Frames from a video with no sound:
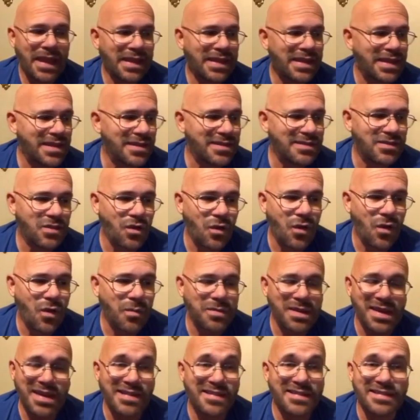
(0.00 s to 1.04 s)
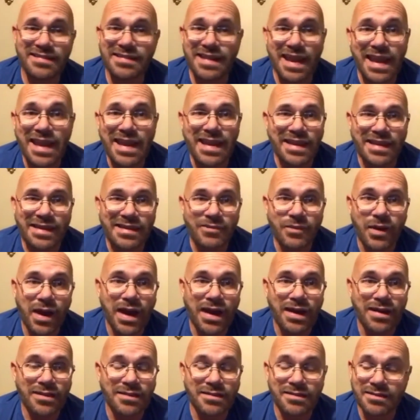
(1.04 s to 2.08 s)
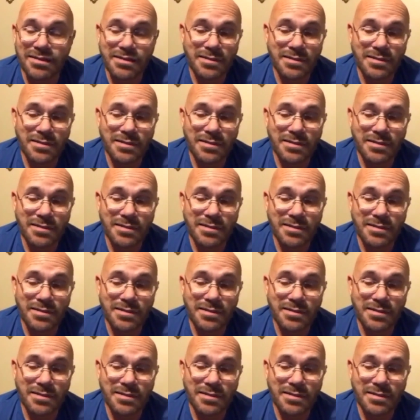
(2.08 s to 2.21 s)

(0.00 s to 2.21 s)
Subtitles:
and get us to all be insane, right?